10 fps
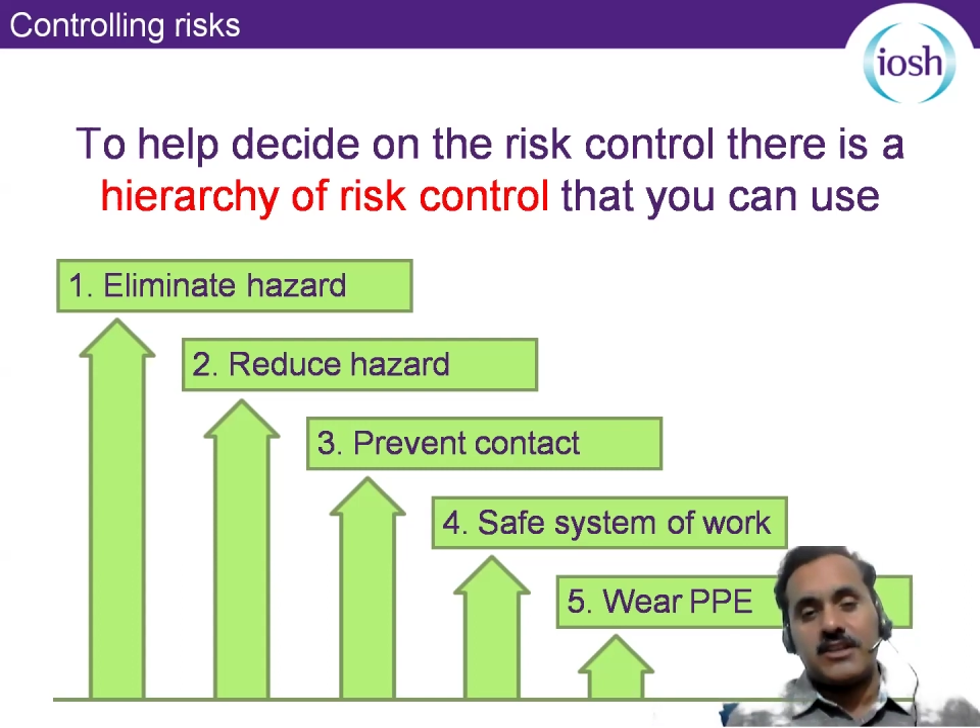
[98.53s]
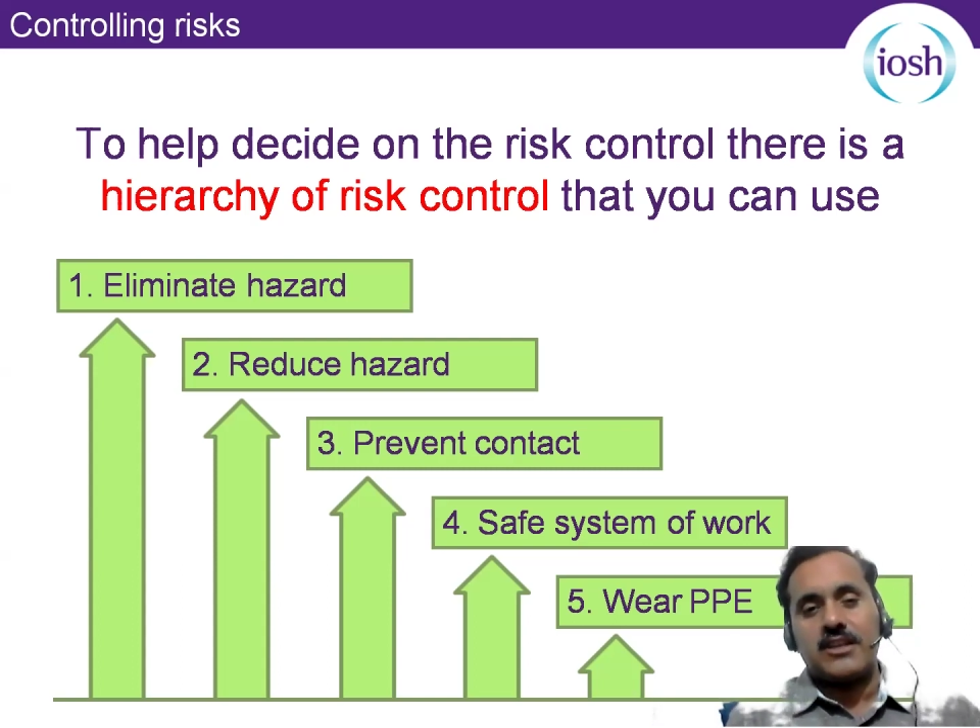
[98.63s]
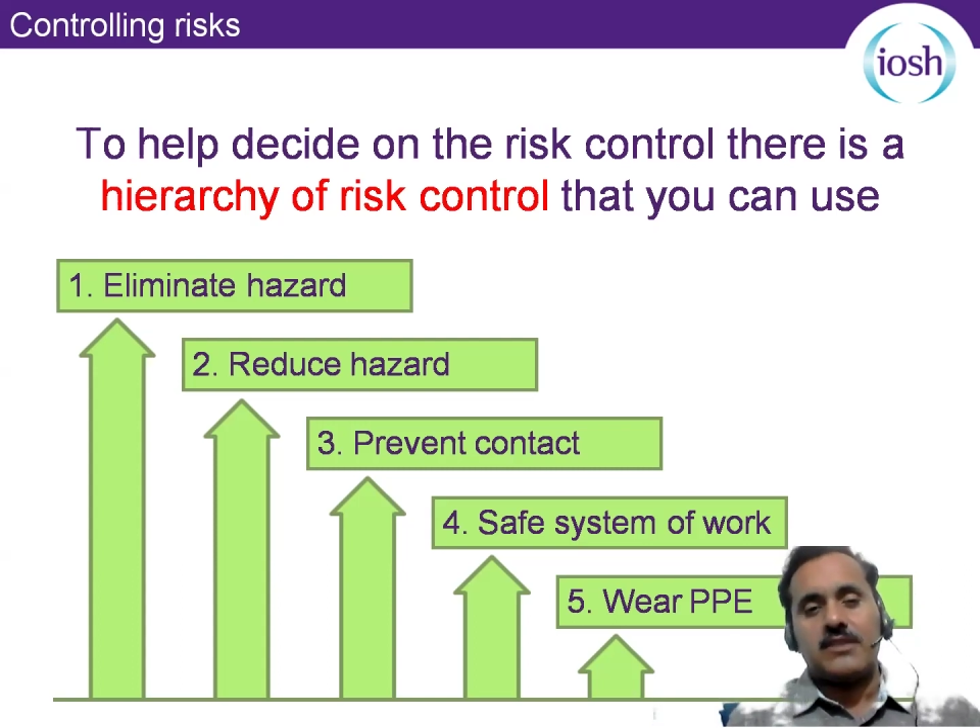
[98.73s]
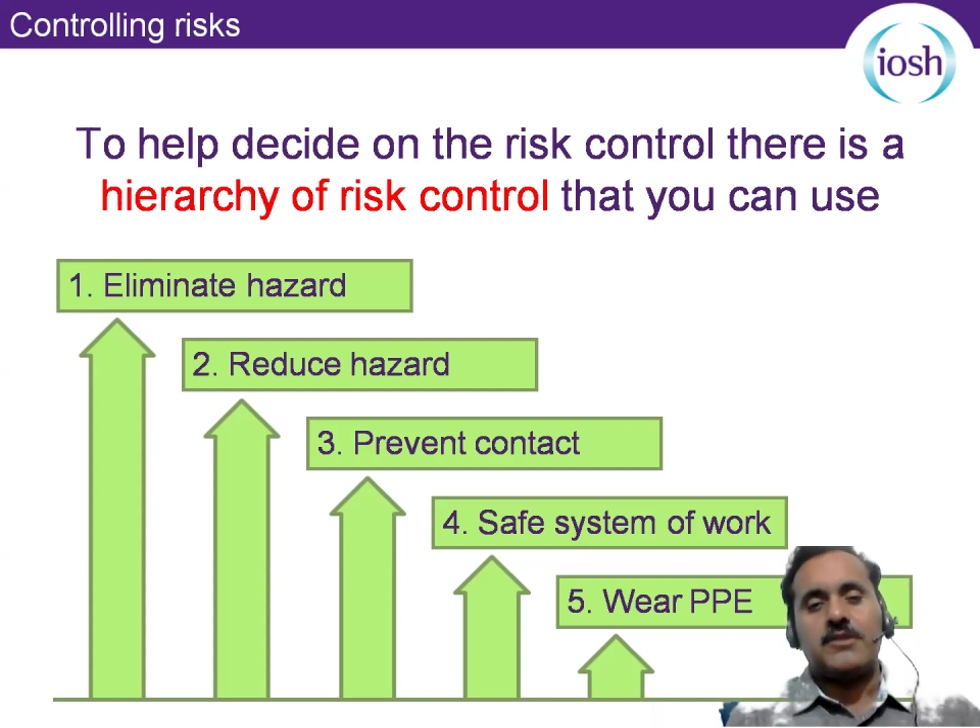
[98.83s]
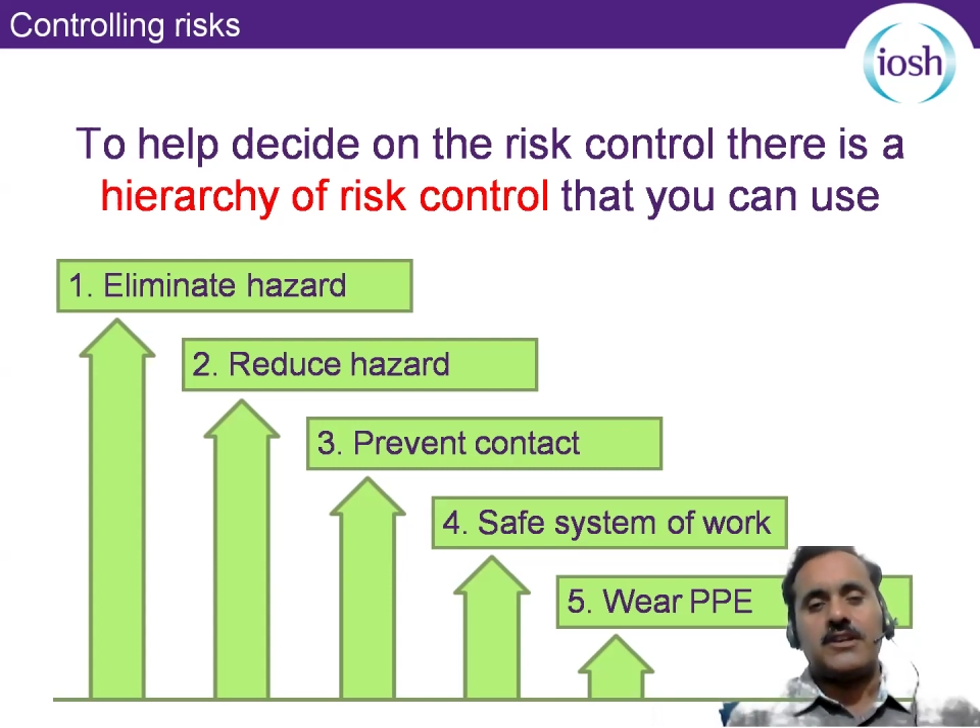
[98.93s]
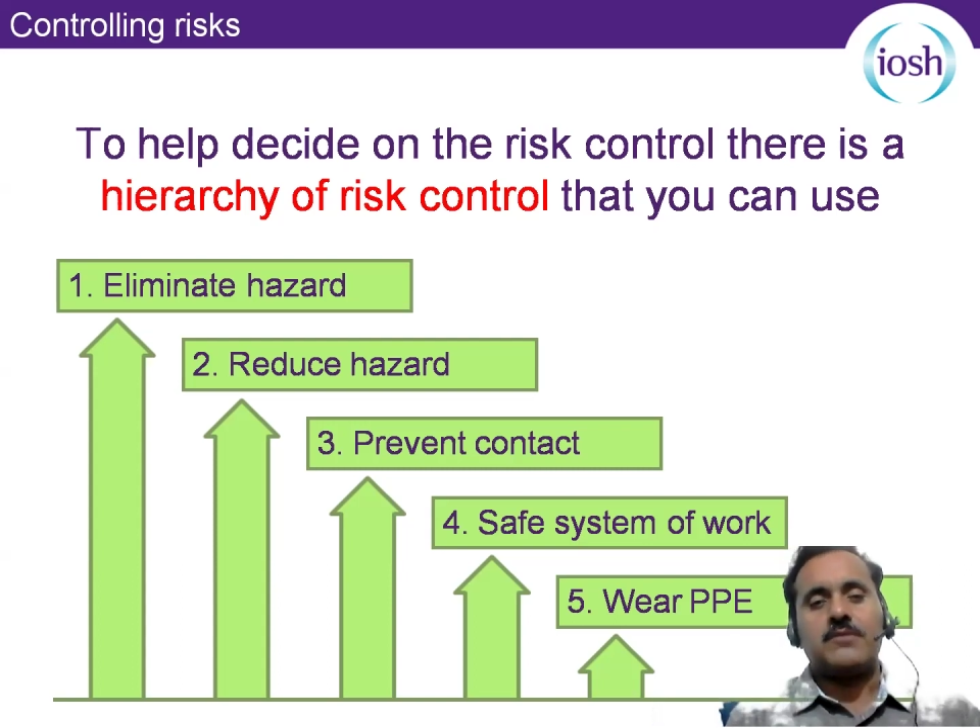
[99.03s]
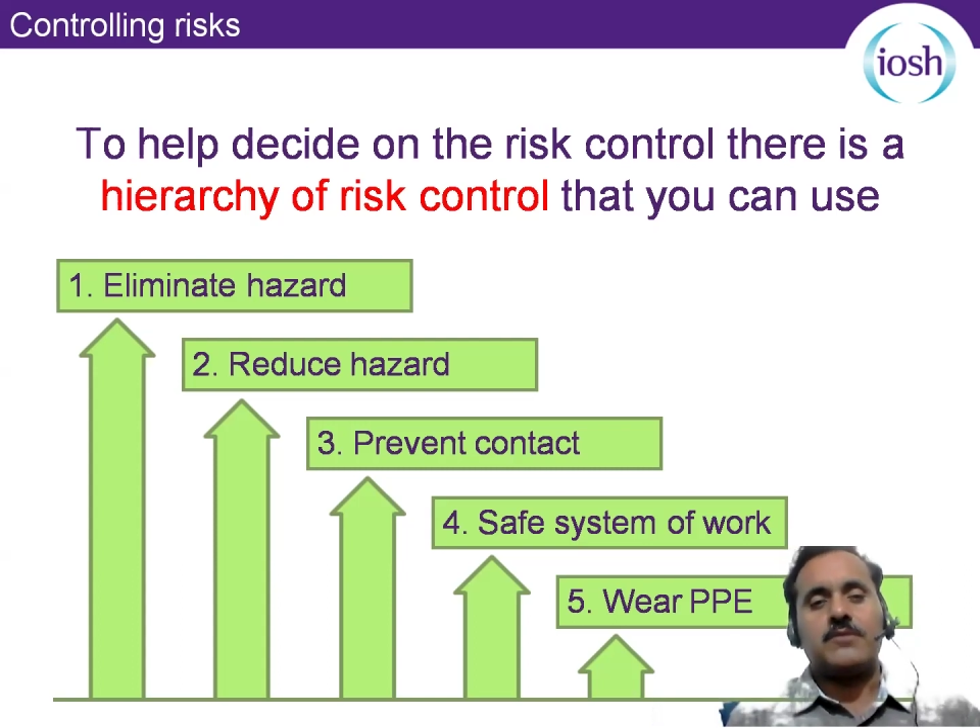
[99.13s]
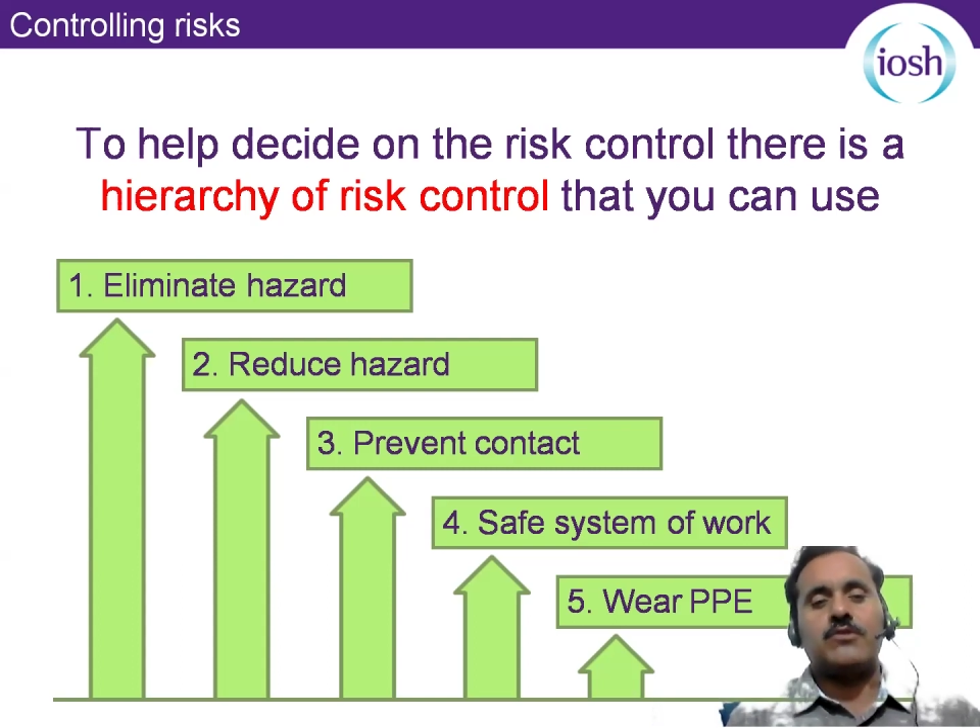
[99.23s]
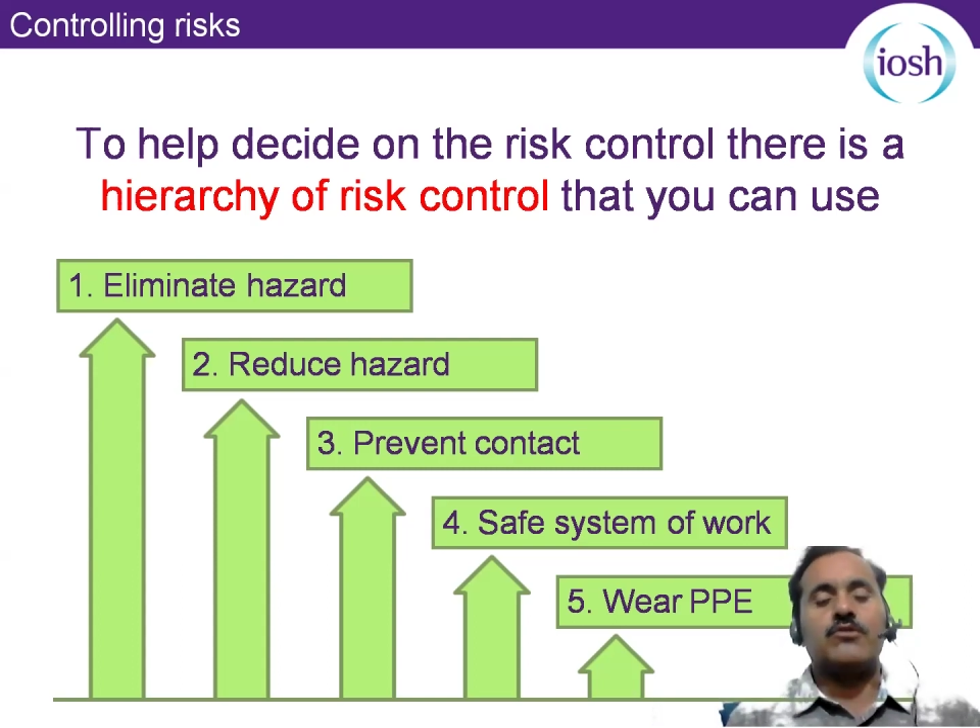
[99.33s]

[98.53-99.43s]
Eliminate means